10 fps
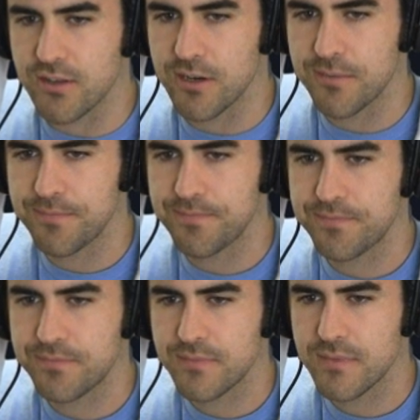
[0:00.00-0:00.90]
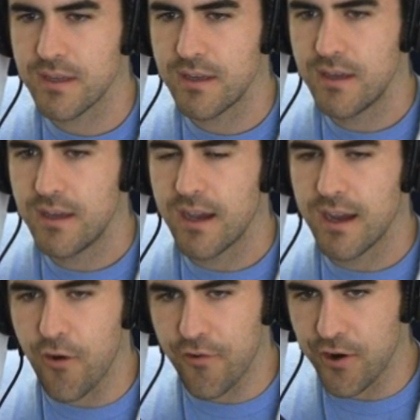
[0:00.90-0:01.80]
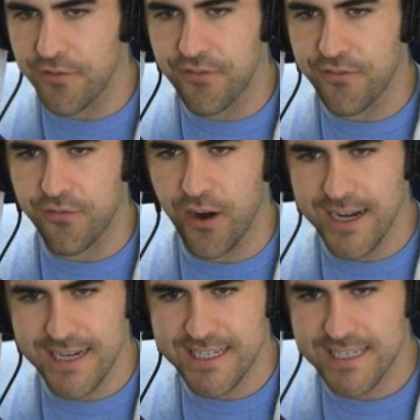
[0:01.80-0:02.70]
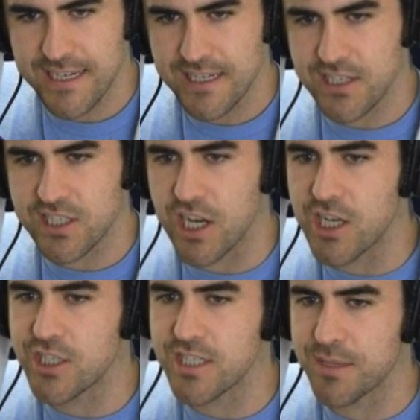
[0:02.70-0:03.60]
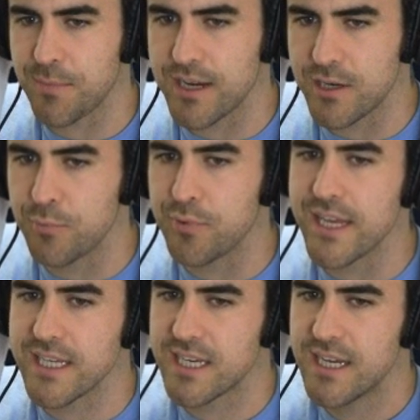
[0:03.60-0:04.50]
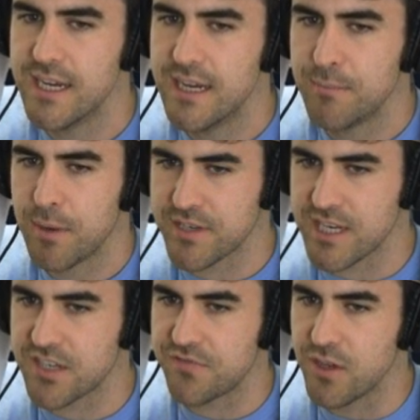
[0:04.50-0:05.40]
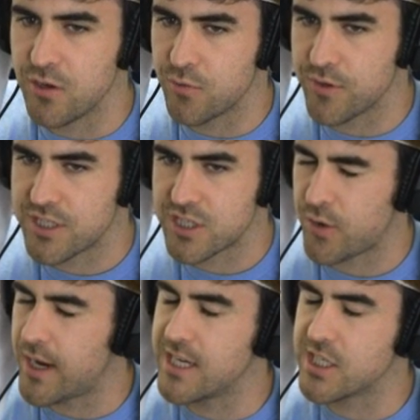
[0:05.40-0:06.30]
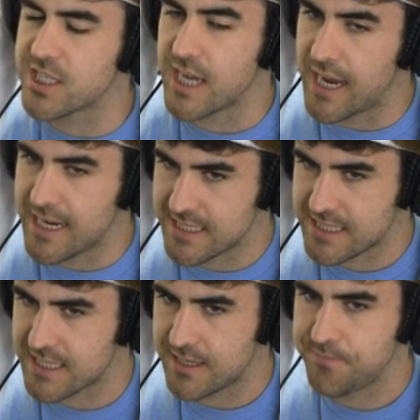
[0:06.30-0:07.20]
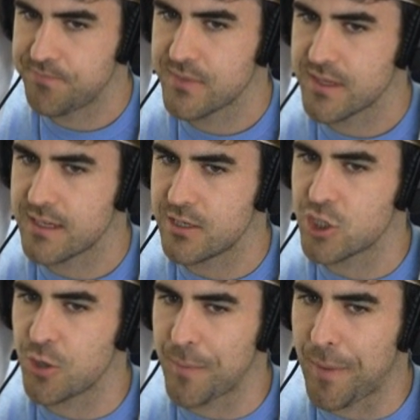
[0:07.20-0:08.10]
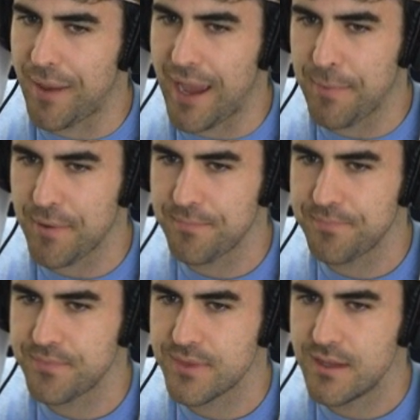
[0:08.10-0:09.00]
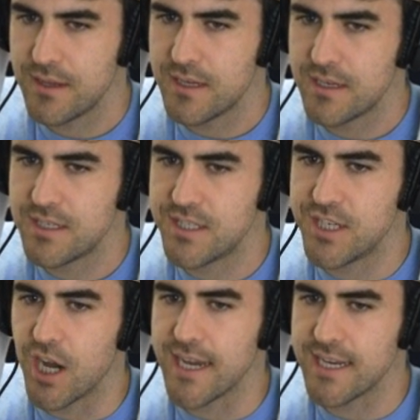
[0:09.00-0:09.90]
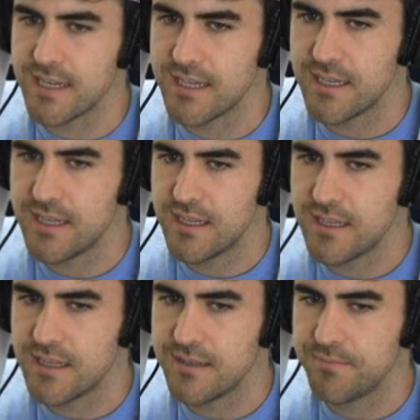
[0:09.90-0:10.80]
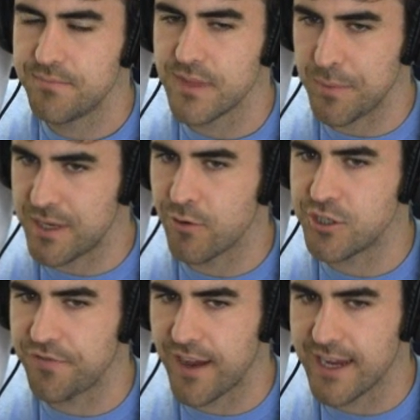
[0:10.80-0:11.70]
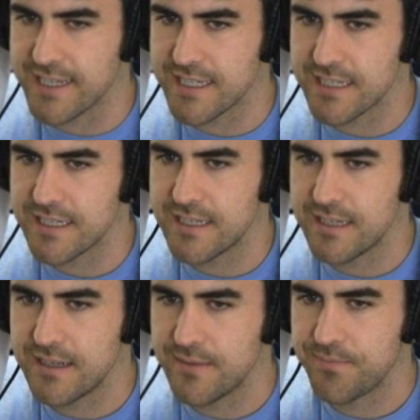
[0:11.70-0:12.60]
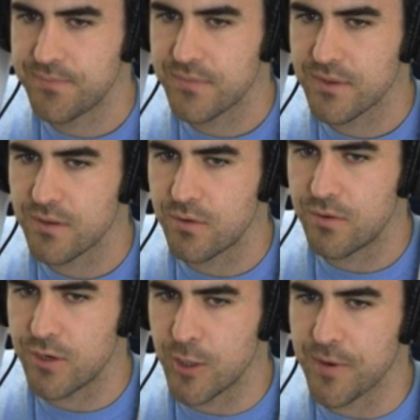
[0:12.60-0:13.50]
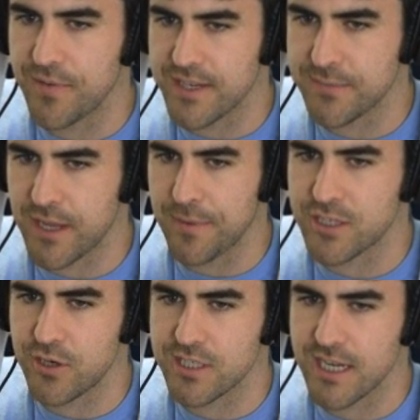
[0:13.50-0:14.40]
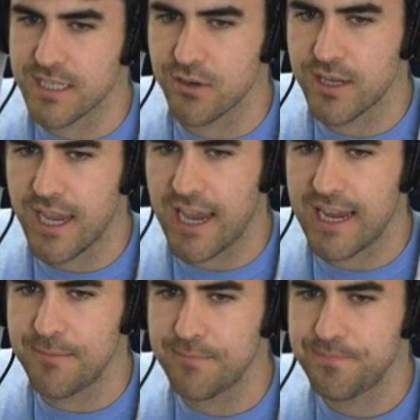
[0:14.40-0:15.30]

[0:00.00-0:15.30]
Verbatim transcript: other. I overheard frightened discussions about a new place. People said it's filled with strange signs. Can you show me on my map? Done. Let me know what you find. Were you able to find something about the strange signs? Okay.